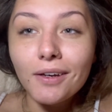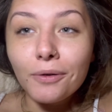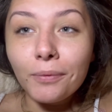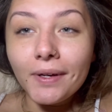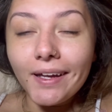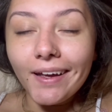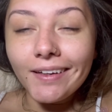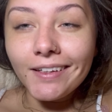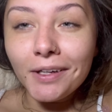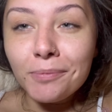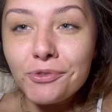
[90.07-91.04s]
We
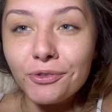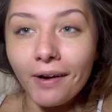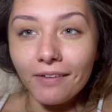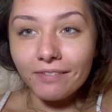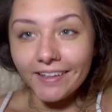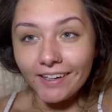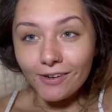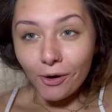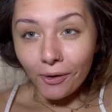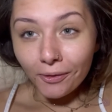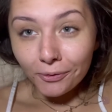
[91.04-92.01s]
ended up driving
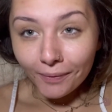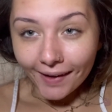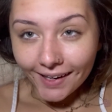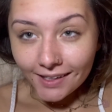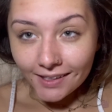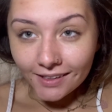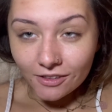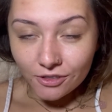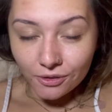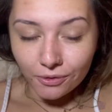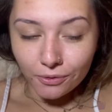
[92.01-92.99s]
all the way
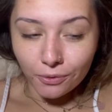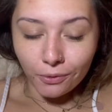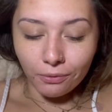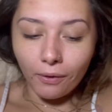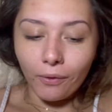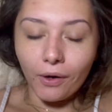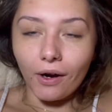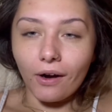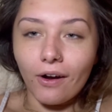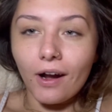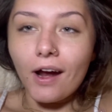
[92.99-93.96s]
to
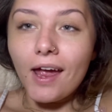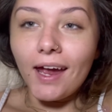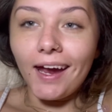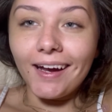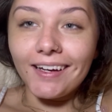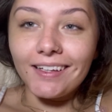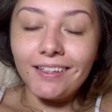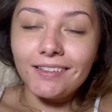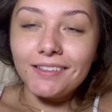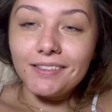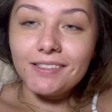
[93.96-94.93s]
Kroger
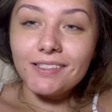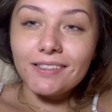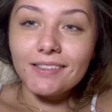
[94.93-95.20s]
and